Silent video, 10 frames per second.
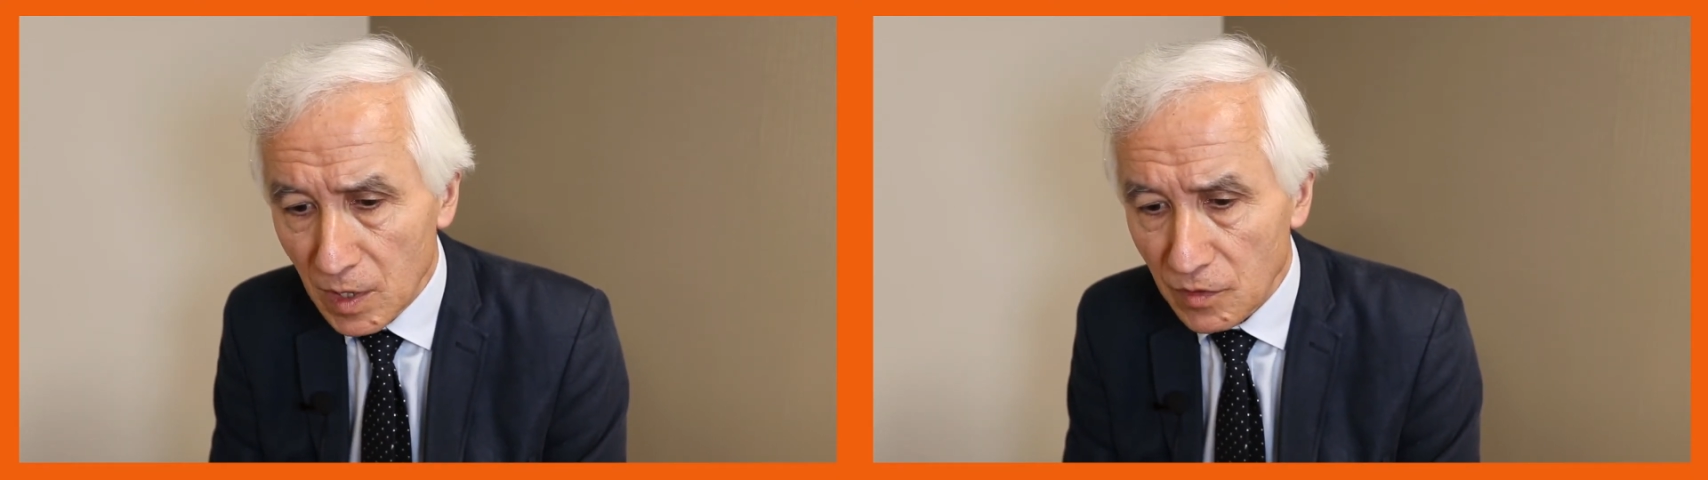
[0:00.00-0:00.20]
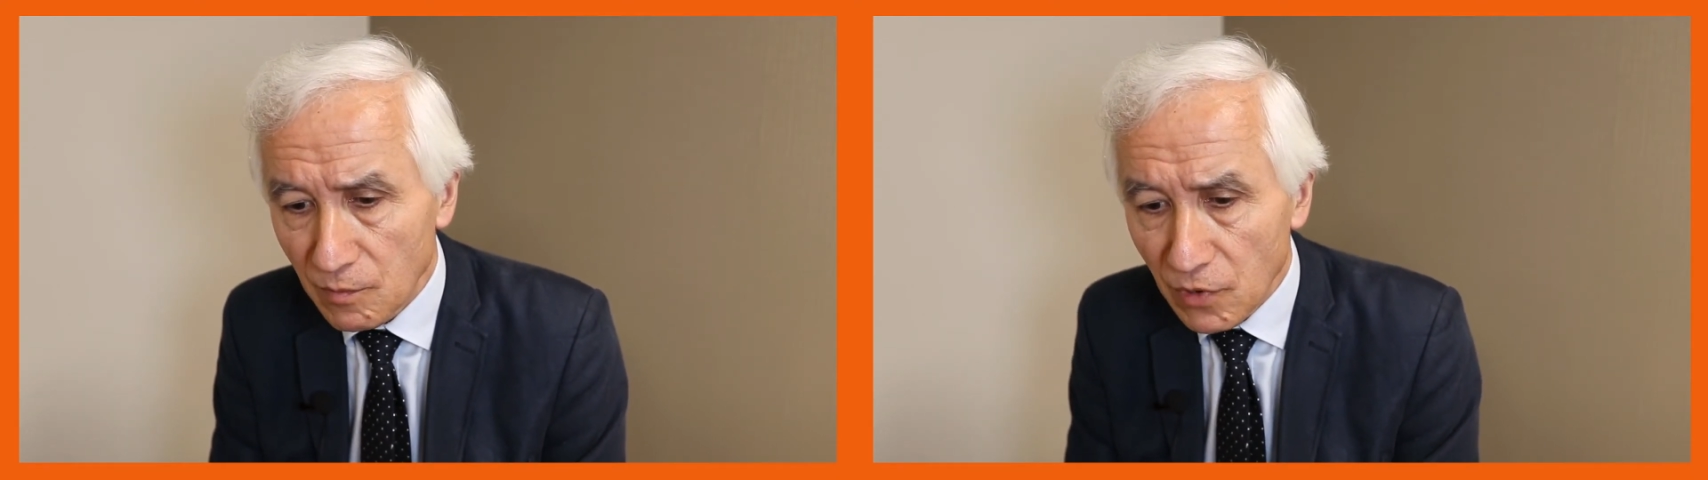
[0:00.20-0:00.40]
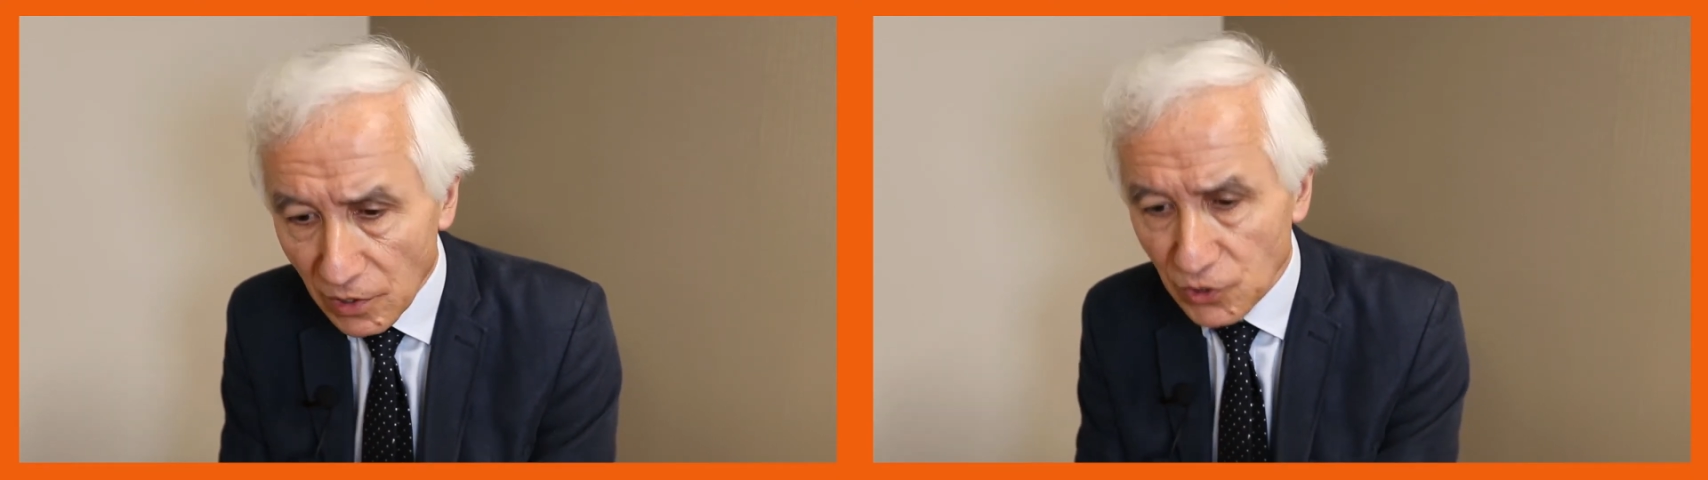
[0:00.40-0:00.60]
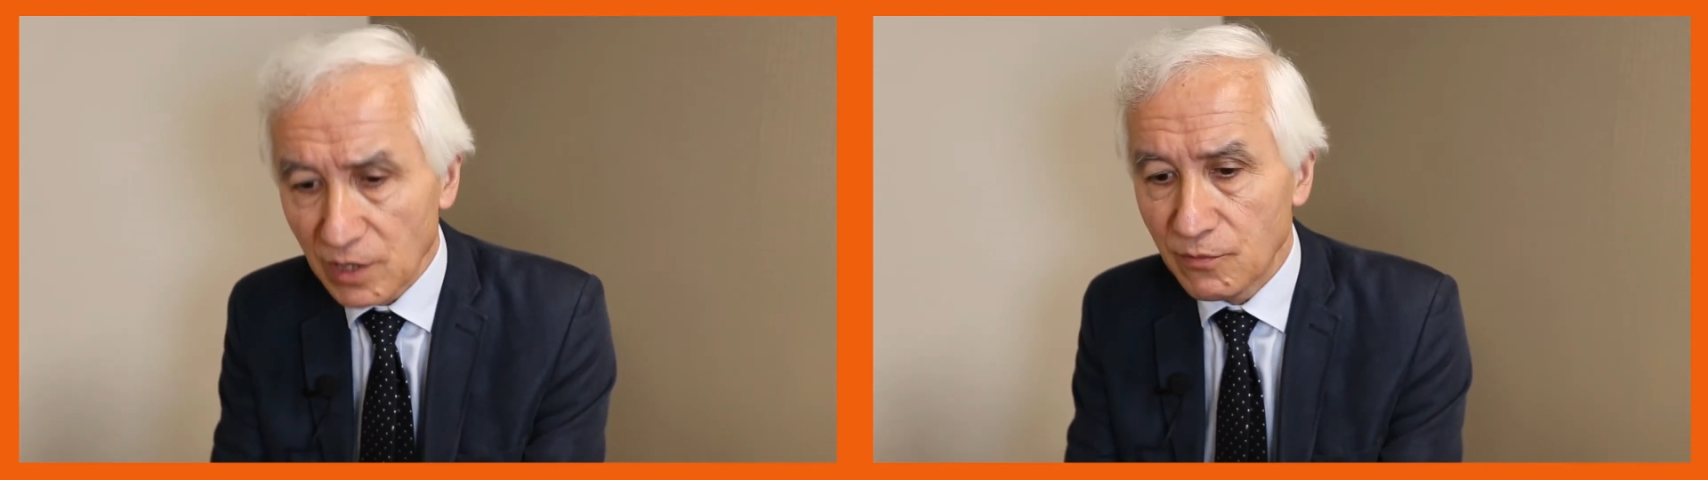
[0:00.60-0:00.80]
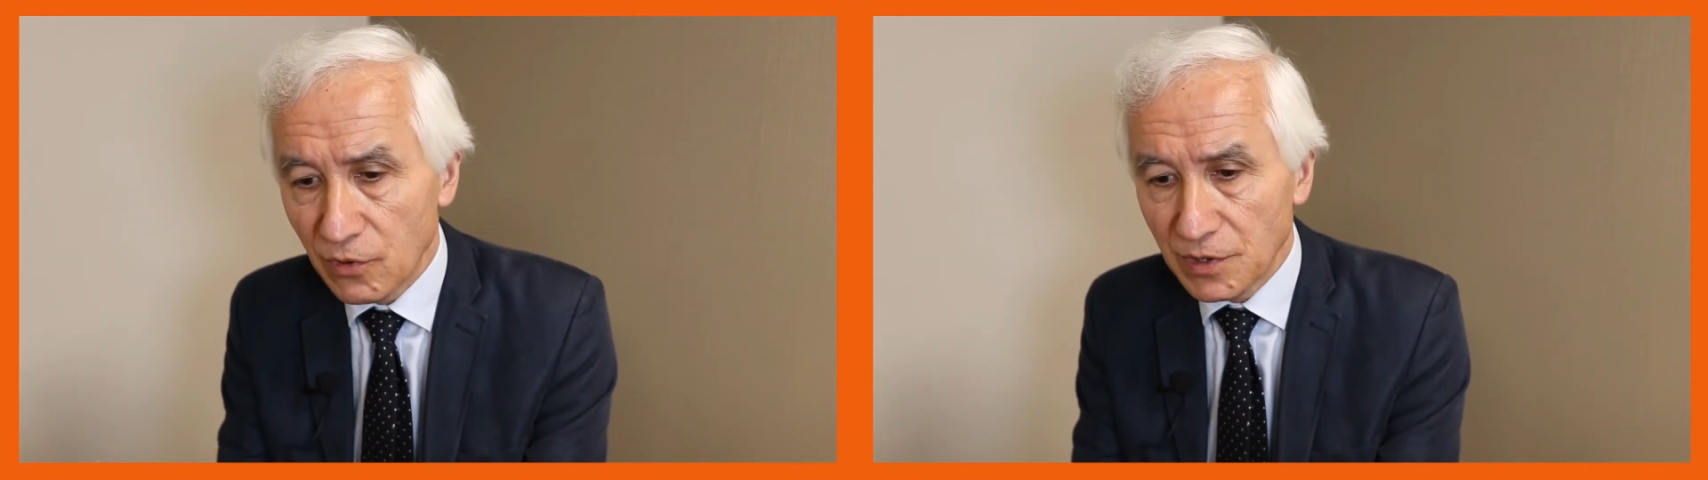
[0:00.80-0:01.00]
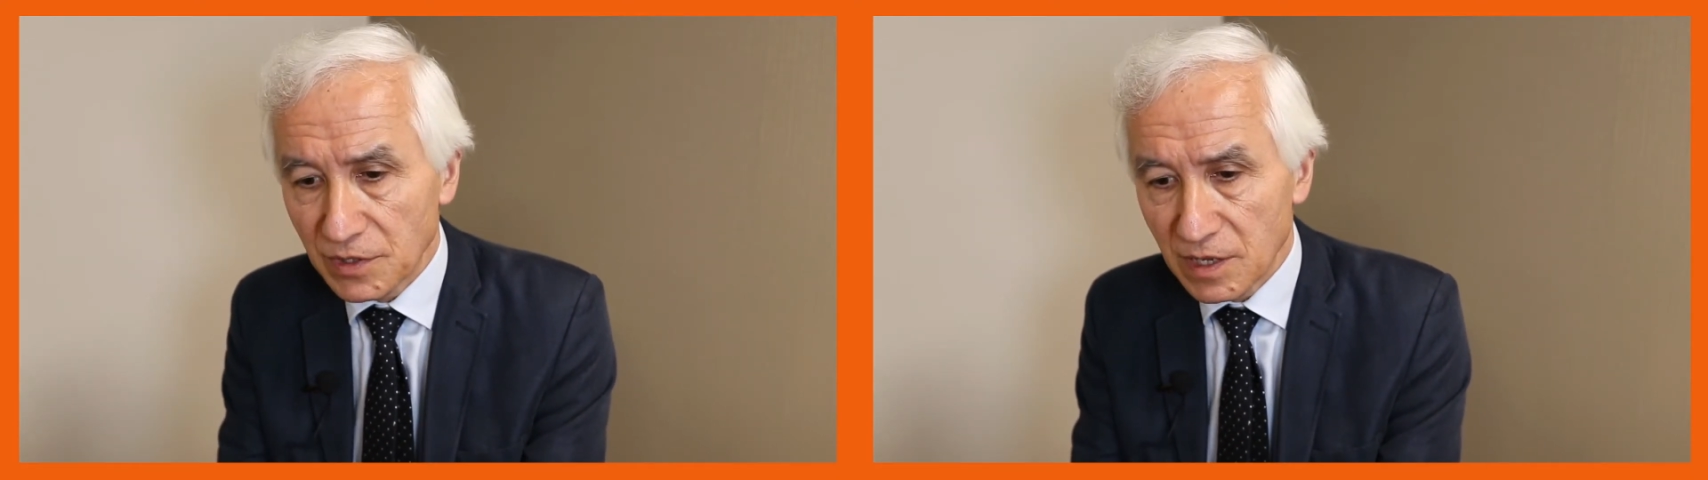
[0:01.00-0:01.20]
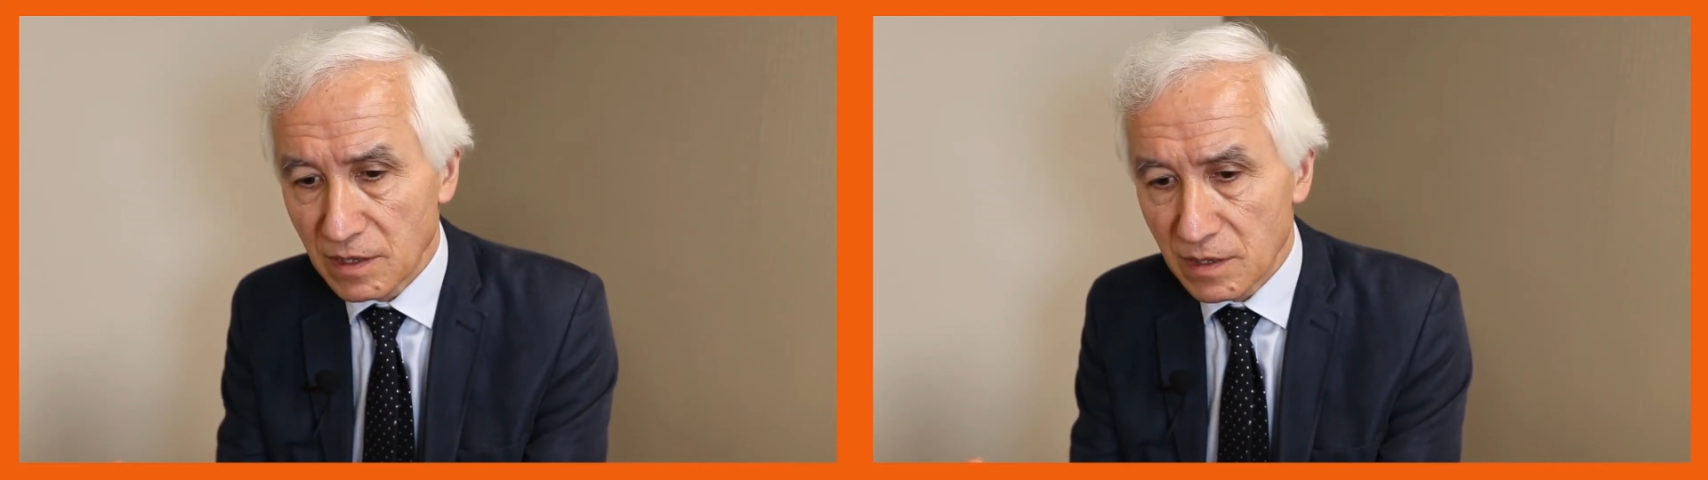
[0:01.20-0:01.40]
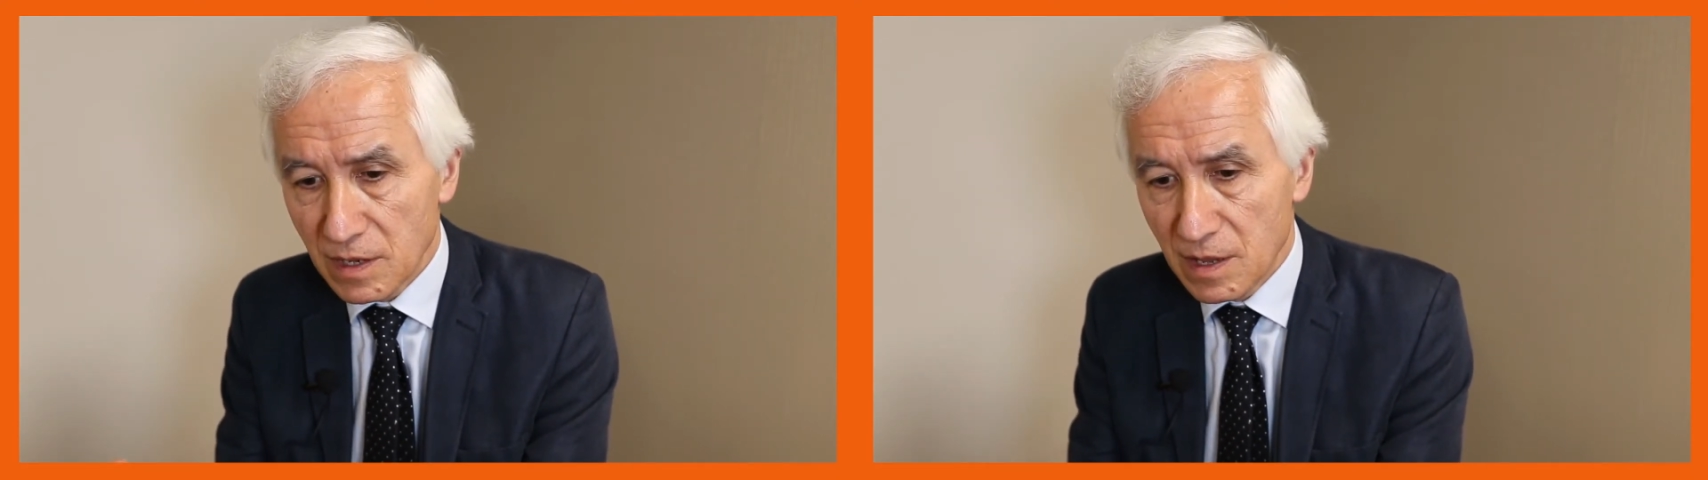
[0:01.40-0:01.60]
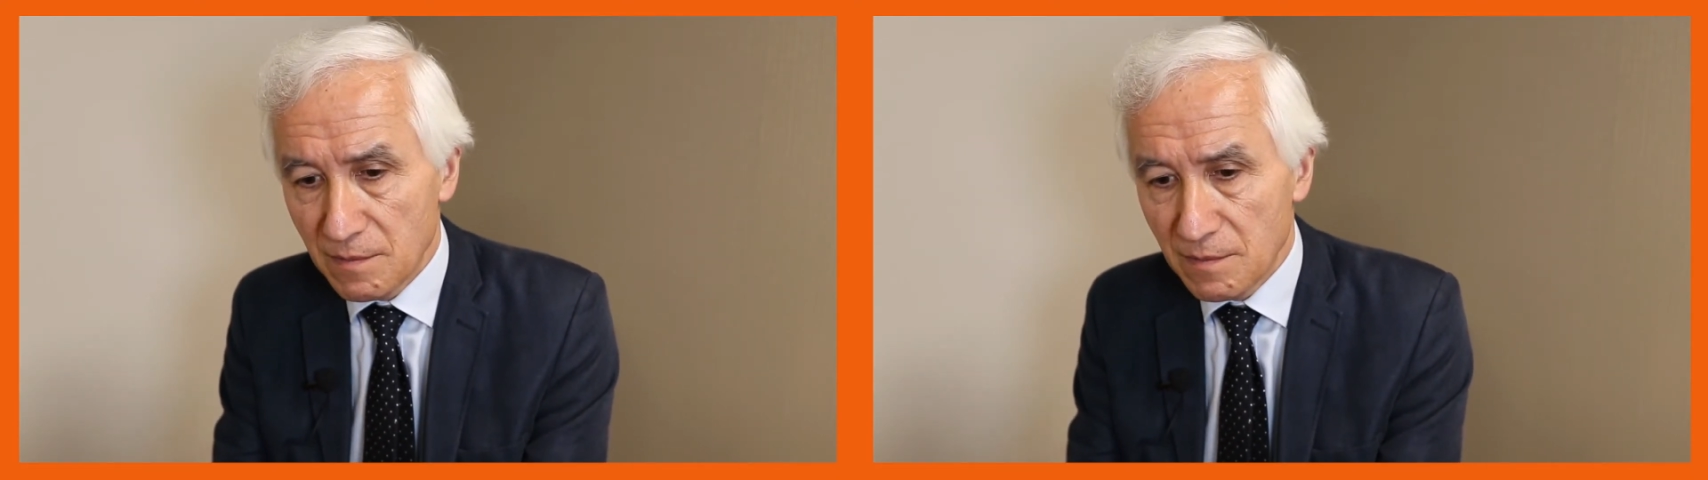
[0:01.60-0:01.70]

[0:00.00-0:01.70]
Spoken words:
branching point in